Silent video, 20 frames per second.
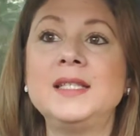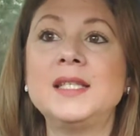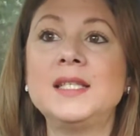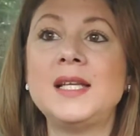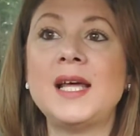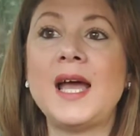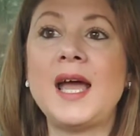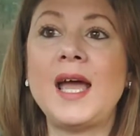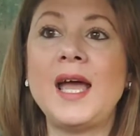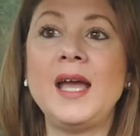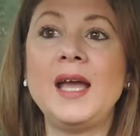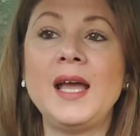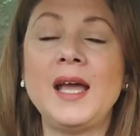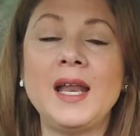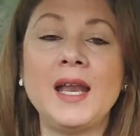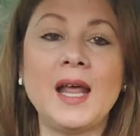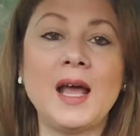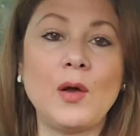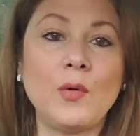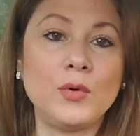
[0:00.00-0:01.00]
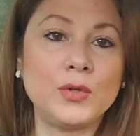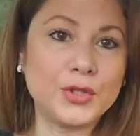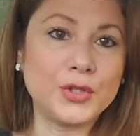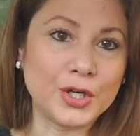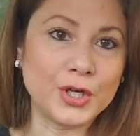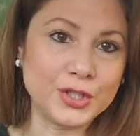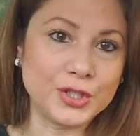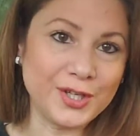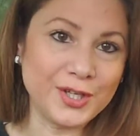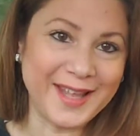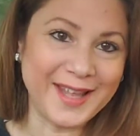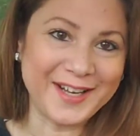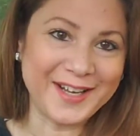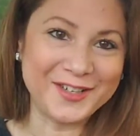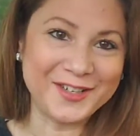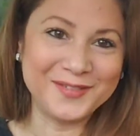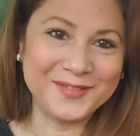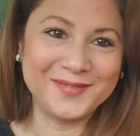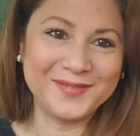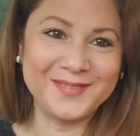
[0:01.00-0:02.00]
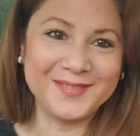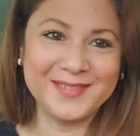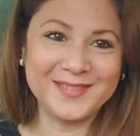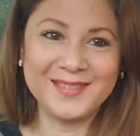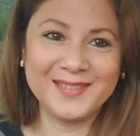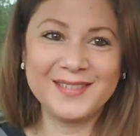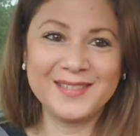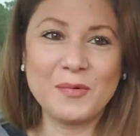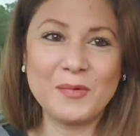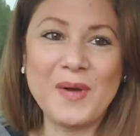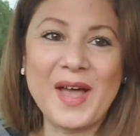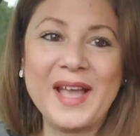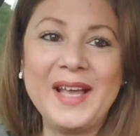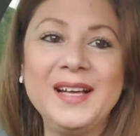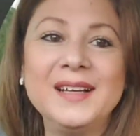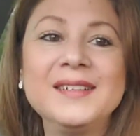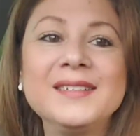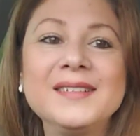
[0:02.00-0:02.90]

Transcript: today, and I will talk to you later. Bye.